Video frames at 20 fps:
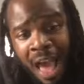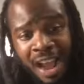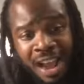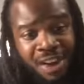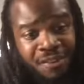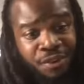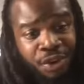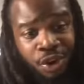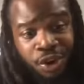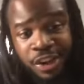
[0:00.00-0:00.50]

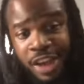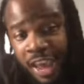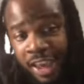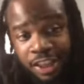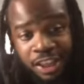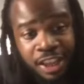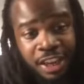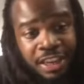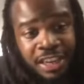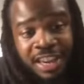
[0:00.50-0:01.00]
of
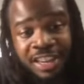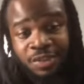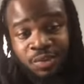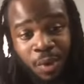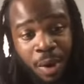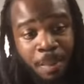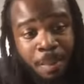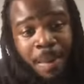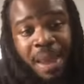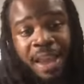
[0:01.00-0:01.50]
creation. This is
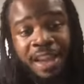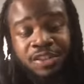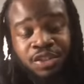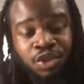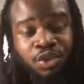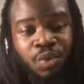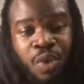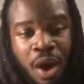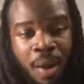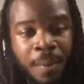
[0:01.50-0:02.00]
what makes
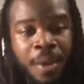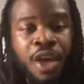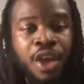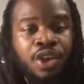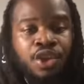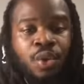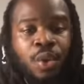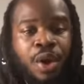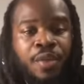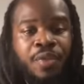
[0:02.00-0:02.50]
you up.
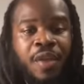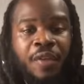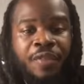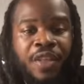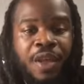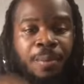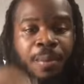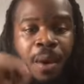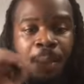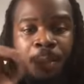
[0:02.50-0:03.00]
You are
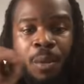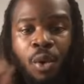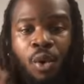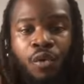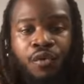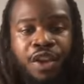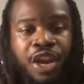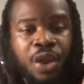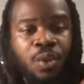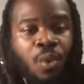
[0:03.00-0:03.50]
nothing but
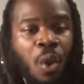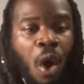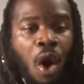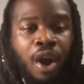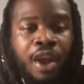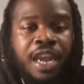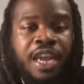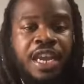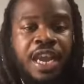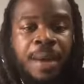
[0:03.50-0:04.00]
moving and
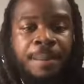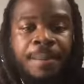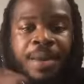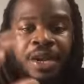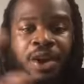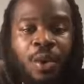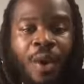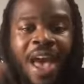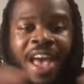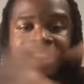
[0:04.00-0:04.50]
walking
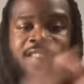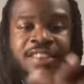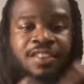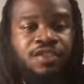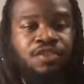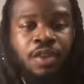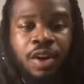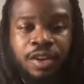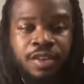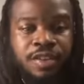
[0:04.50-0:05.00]
amino acid
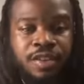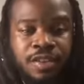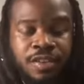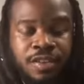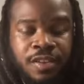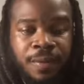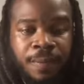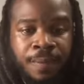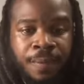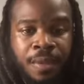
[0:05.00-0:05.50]
structures.
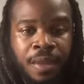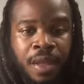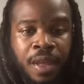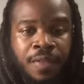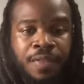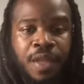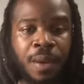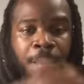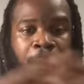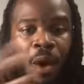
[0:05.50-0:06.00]

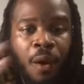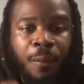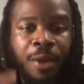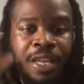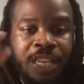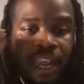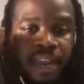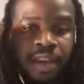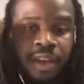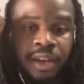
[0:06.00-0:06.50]
The moment
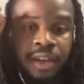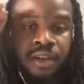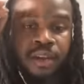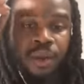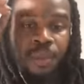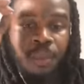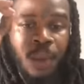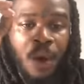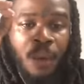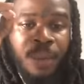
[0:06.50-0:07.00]

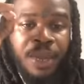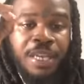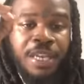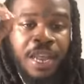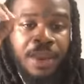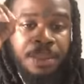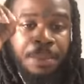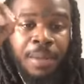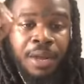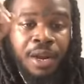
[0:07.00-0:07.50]

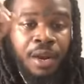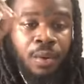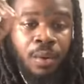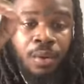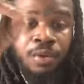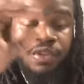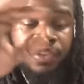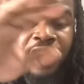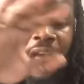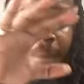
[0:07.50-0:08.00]
that
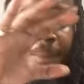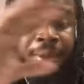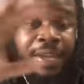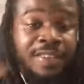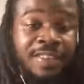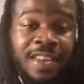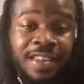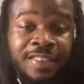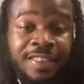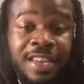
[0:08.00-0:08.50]
minerals stop
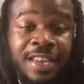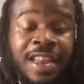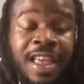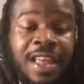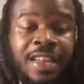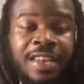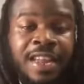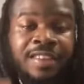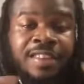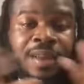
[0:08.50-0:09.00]
existing,
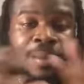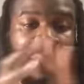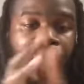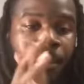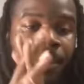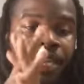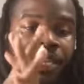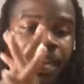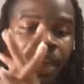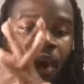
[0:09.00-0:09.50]
that's the
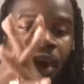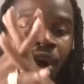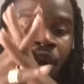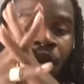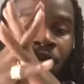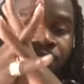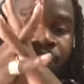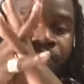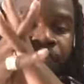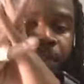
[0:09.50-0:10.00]
moment that all
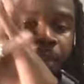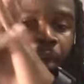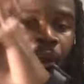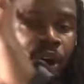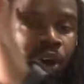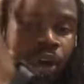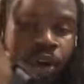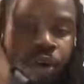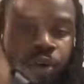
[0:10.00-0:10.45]
these particles